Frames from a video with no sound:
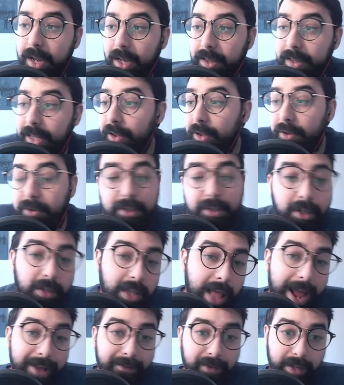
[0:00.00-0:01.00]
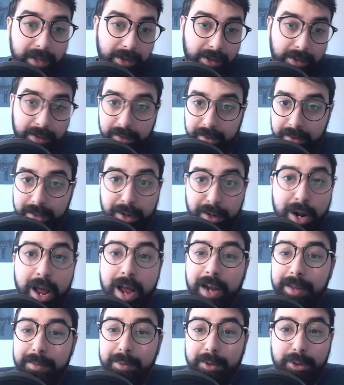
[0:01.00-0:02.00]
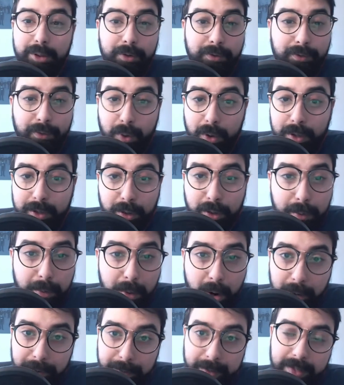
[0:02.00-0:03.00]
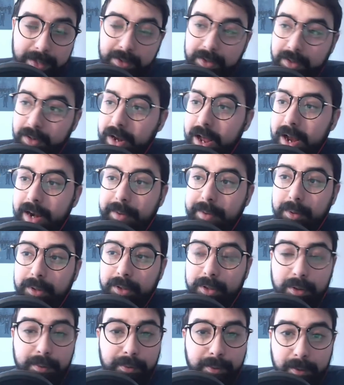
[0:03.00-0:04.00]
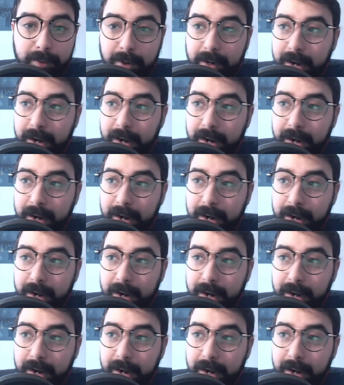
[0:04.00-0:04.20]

they lose their livelihoods they're not able to afford their apartments they're not able to afford